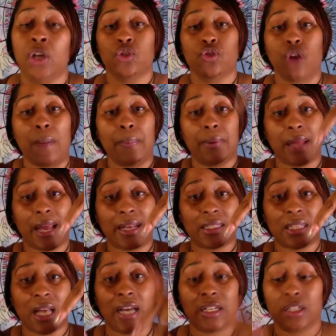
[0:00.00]
Drop it like
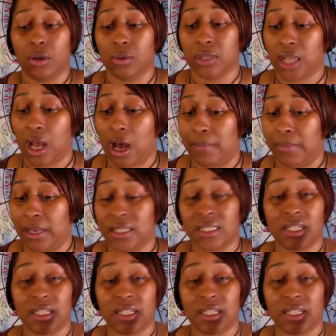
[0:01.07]
it's hot in those comments.